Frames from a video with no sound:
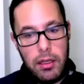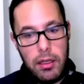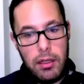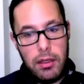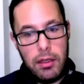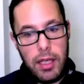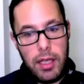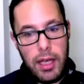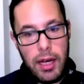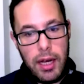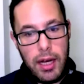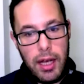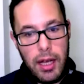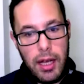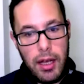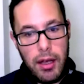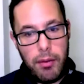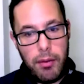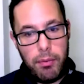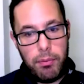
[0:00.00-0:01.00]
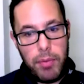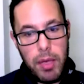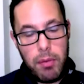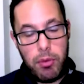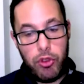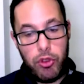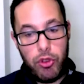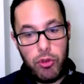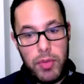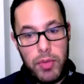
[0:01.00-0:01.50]
that
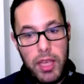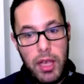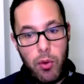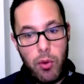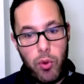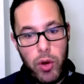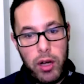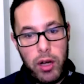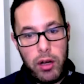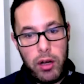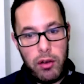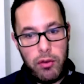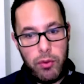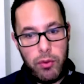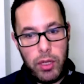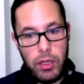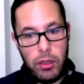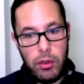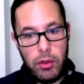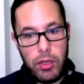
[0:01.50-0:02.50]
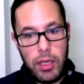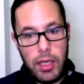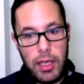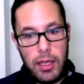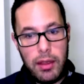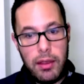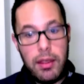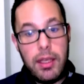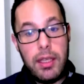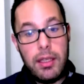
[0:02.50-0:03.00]
people should be aware of when looking
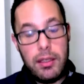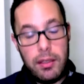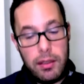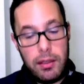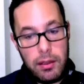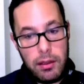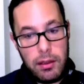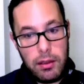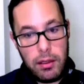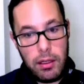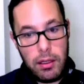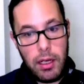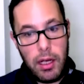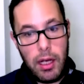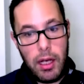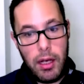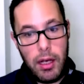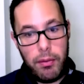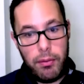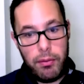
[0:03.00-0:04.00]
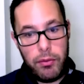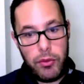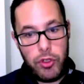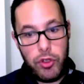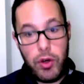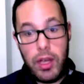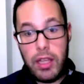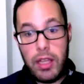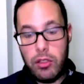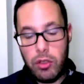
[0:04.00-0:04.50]
at these
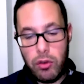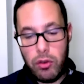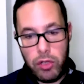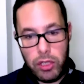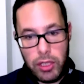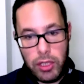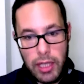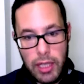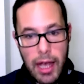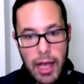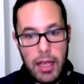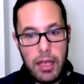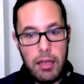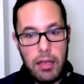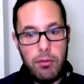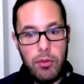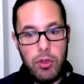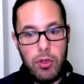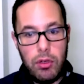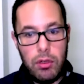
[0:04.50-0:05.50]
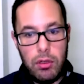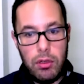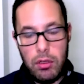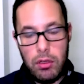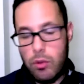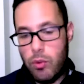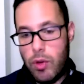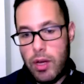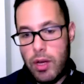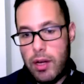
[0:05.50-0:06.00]
trends over time, or
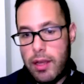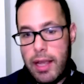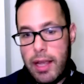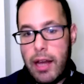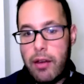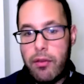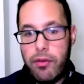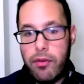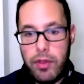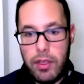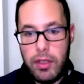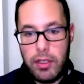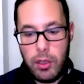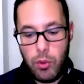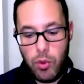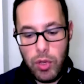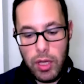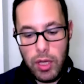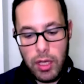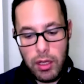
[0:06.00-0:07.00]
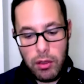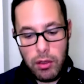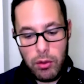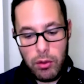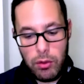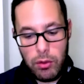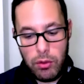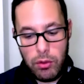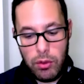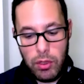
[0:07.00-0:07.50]
what are the kind of things that we can
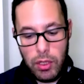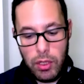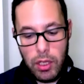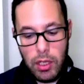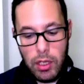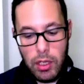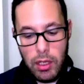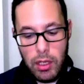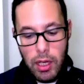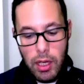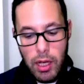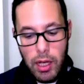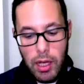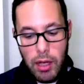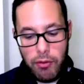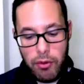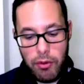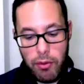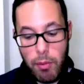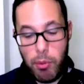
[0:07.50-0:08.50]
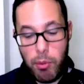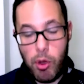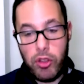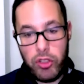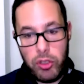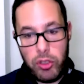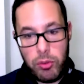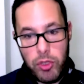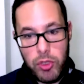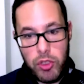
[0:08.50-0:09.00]
do from a
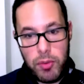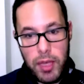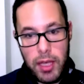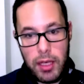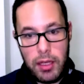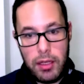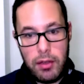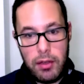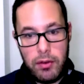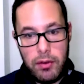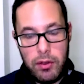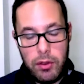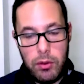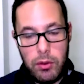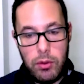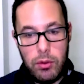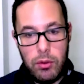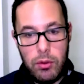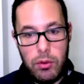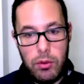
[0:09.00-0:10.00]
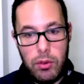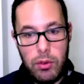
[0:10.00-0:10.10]
policy perspective to